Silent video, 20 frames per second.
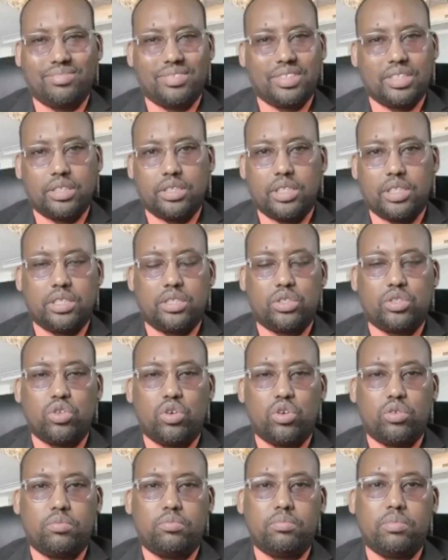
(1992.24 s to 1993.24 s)
there's
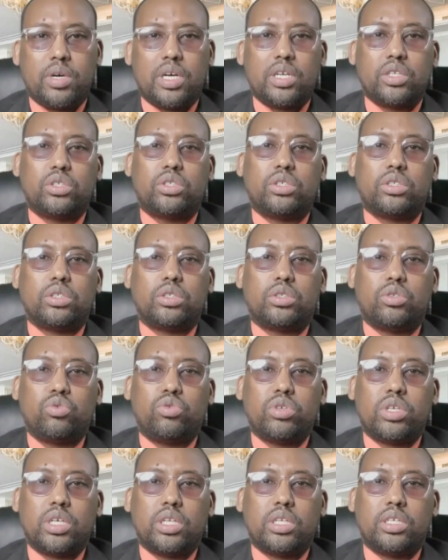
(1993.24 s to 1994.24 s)
not much to
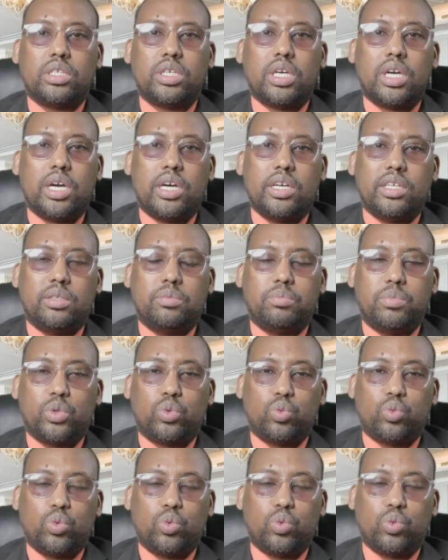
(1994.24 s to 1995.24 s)
really add, but
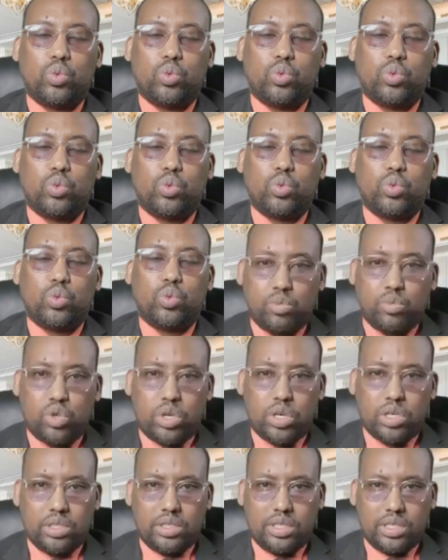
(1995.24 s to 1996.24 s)
what I'm
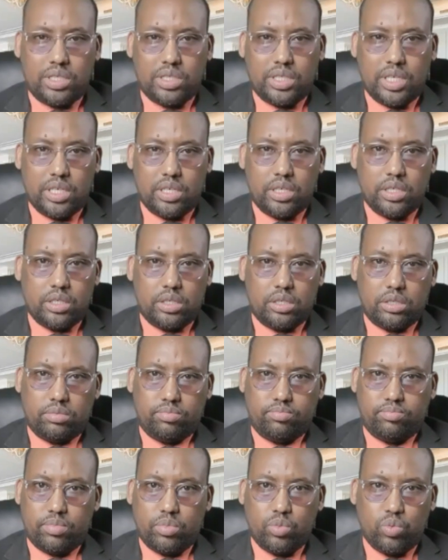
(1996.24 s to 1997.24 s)
trying to say is
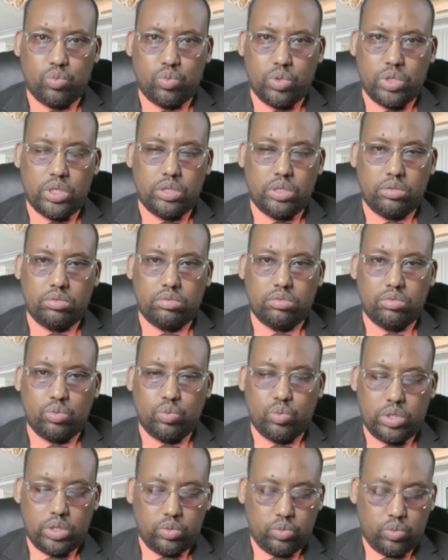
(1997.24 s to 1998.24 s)
we
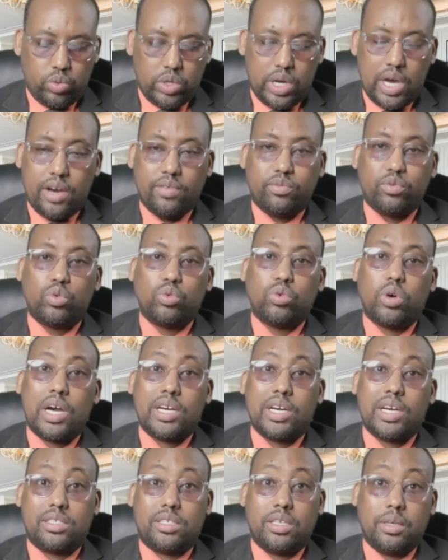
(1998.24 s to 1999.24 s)
have to
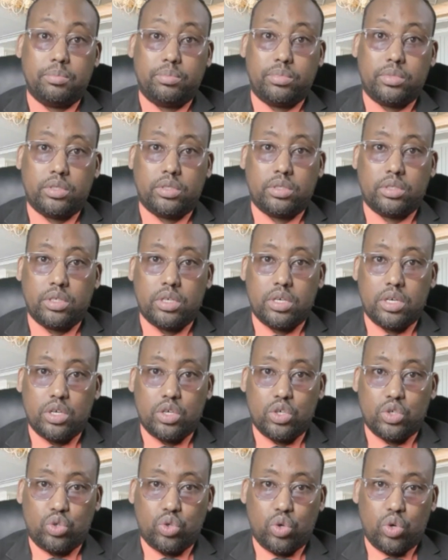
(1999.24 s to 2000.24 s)
accept
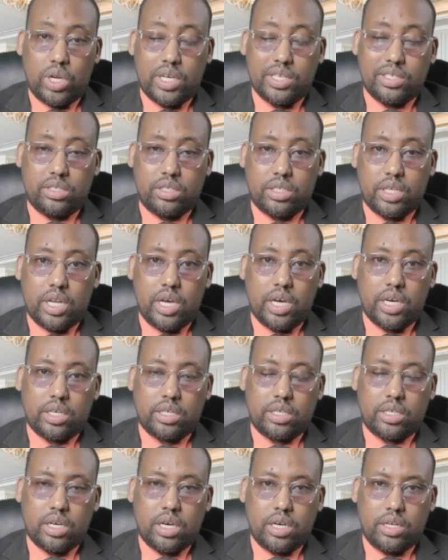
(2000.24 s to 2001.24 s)
Sol and Senak
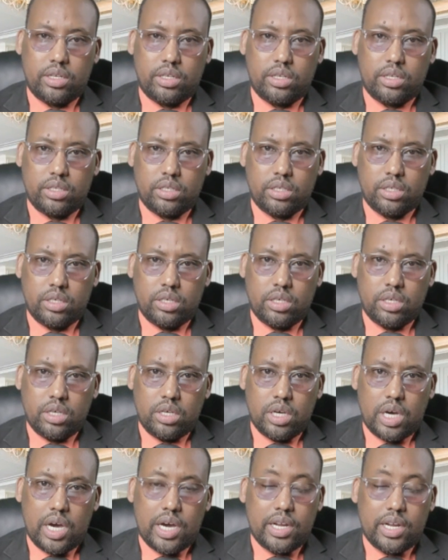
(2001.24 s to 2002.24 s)
and
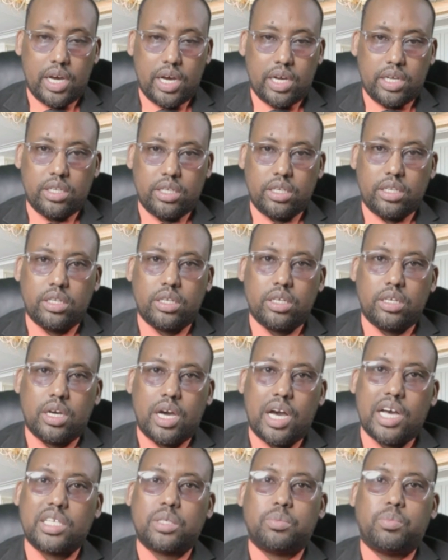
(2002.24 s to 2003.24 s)
Ain
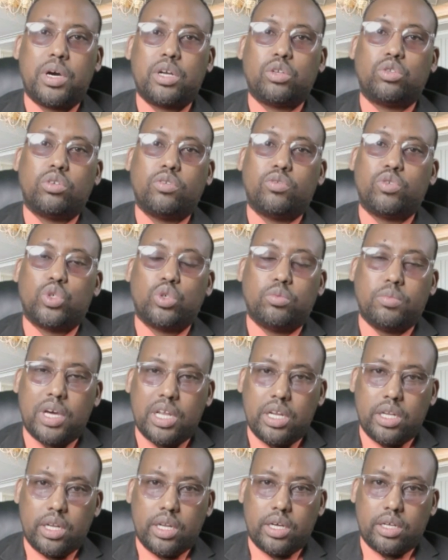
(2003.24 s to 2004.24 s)
as part of
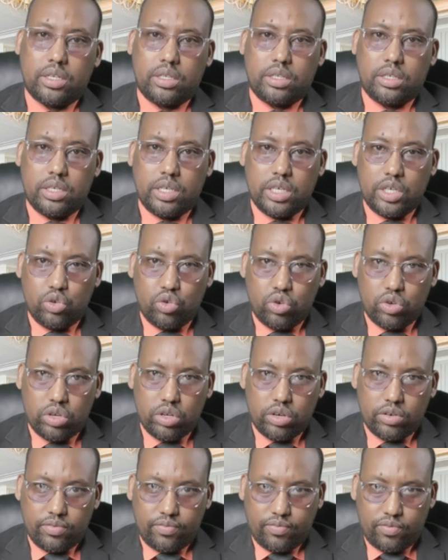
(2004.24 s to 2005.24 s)
Somaliland in
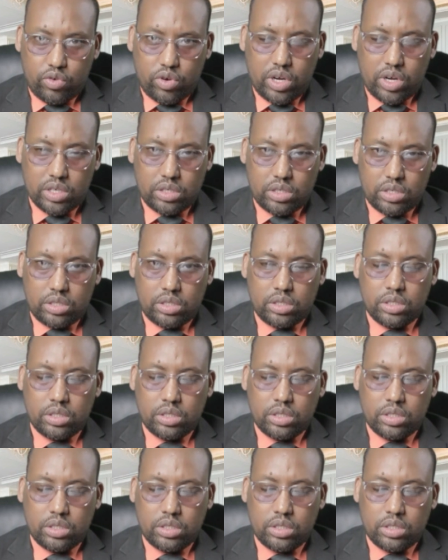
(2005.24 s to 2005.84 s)
order for us